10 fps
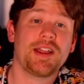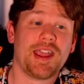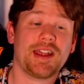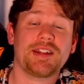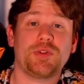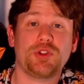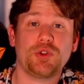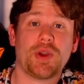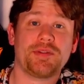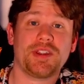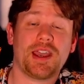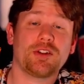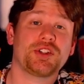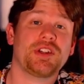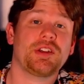And if you do have the
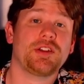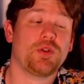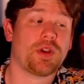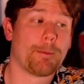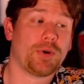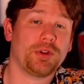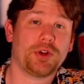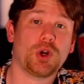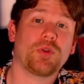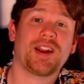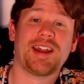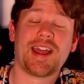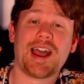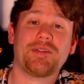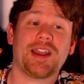energy, you can pull it over and
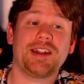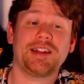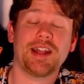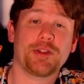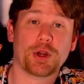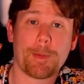have another